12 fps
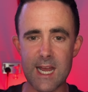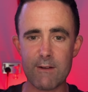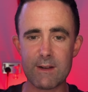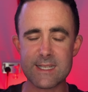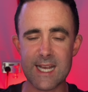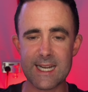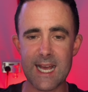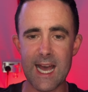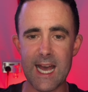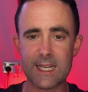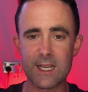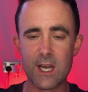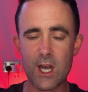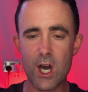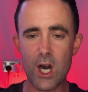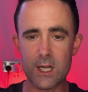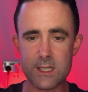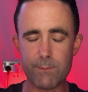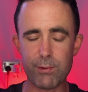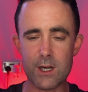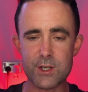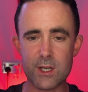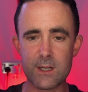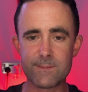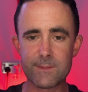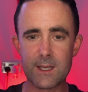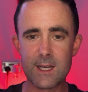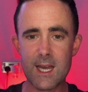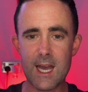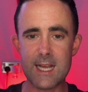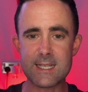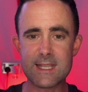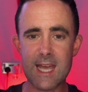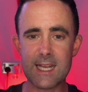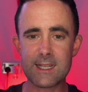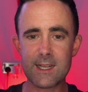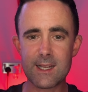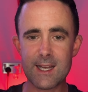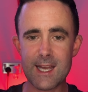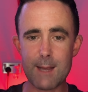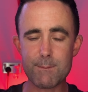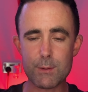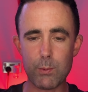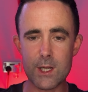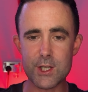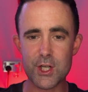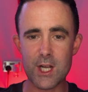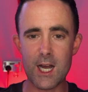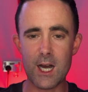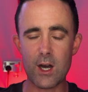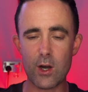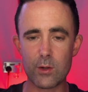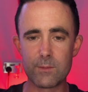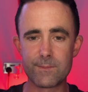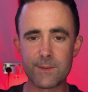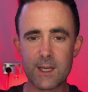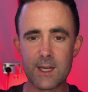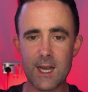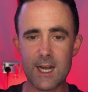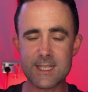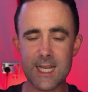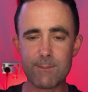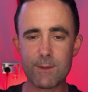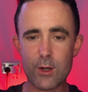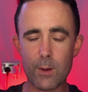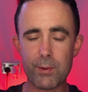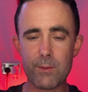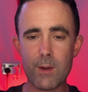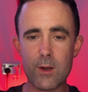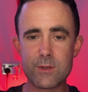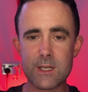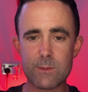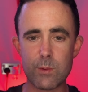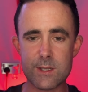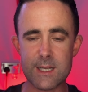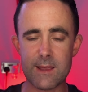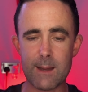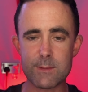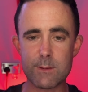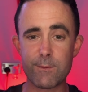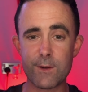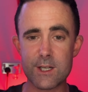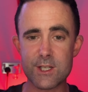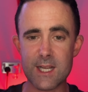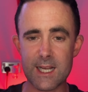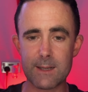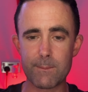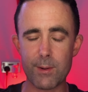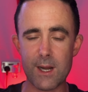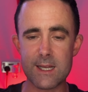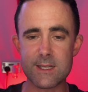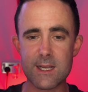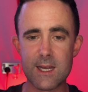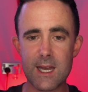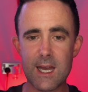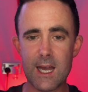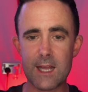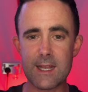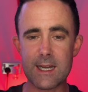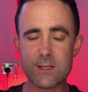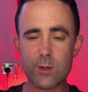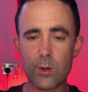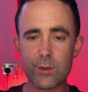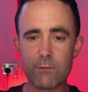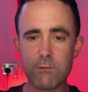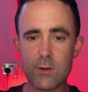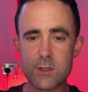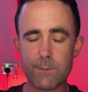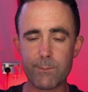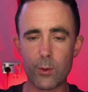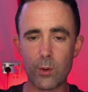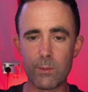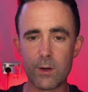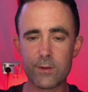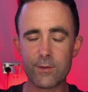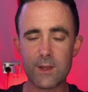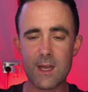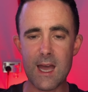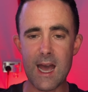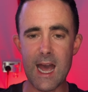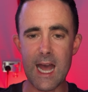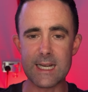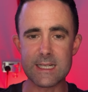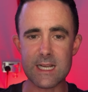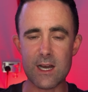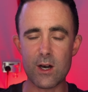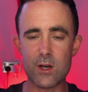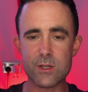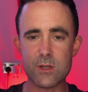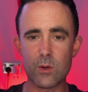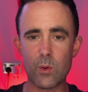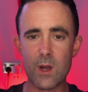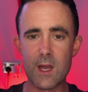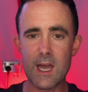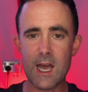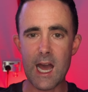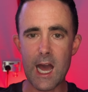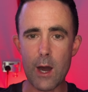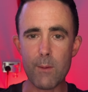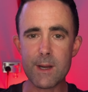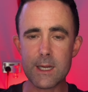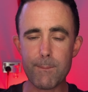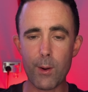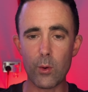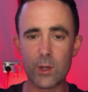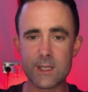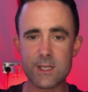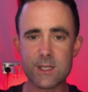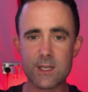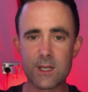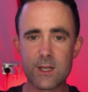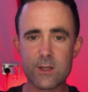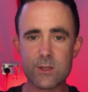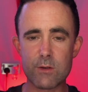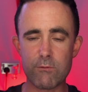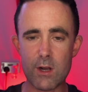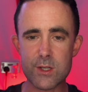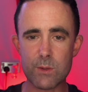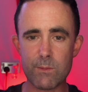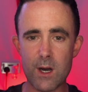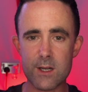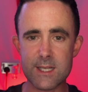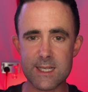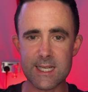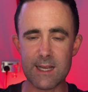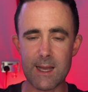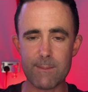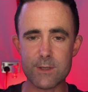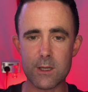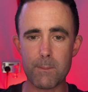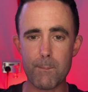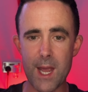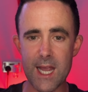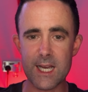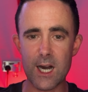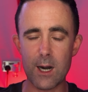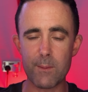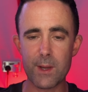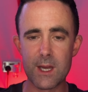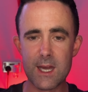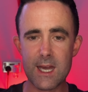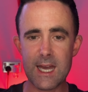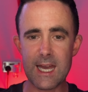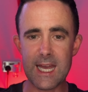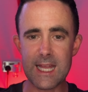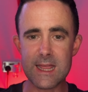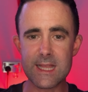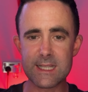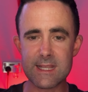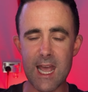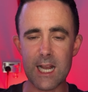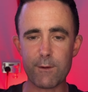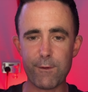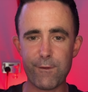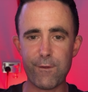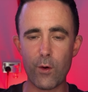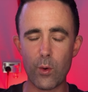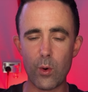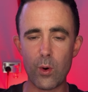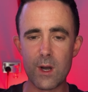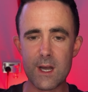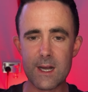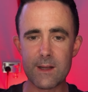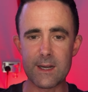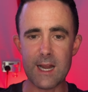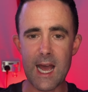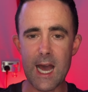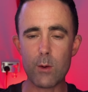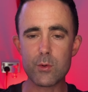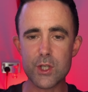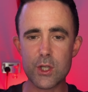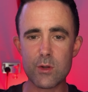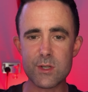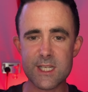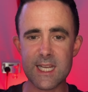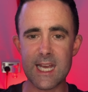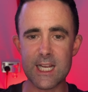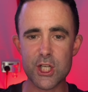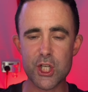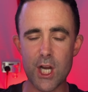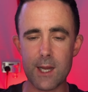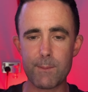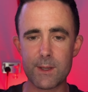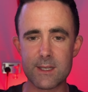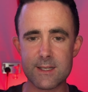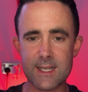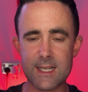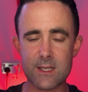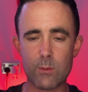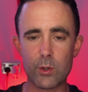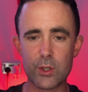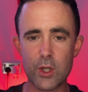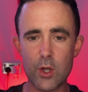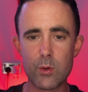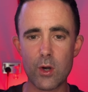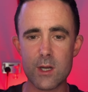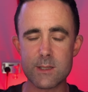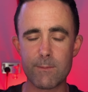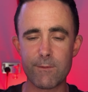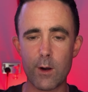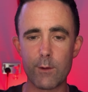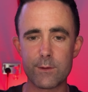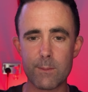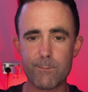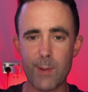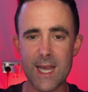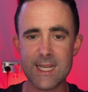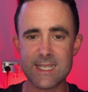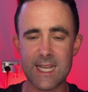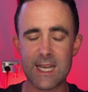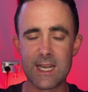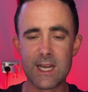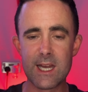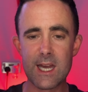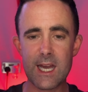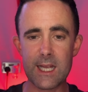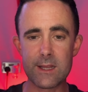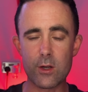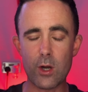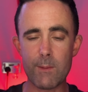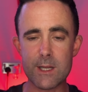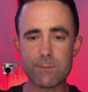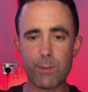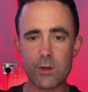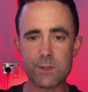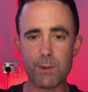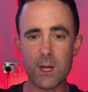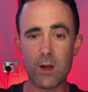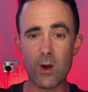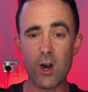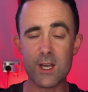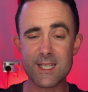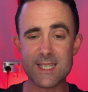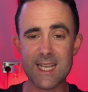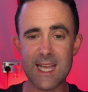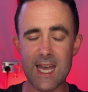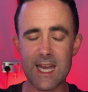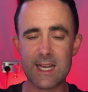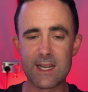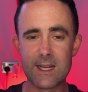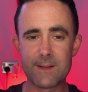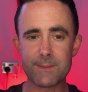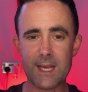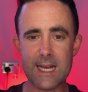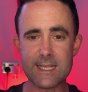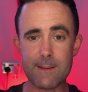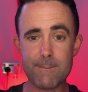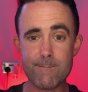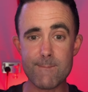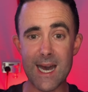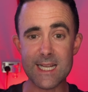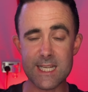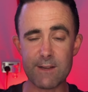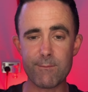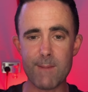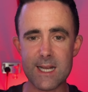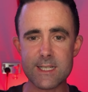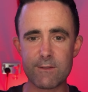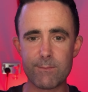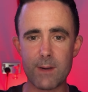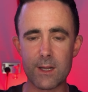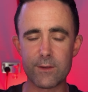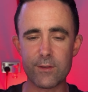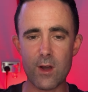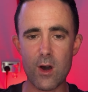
Eric Ten Hag under pressure. It's then Ipswich at home, a team that got promoted where Southampton finished 2nd place. And then it's on the road to Bournemouth and Arsenal. How many points do Russell Martin Southampton pick up in the next 4? And how do you see it shaping the season? I want you guys involved. Debate it in the comments box below. I see it as a massive, massive month.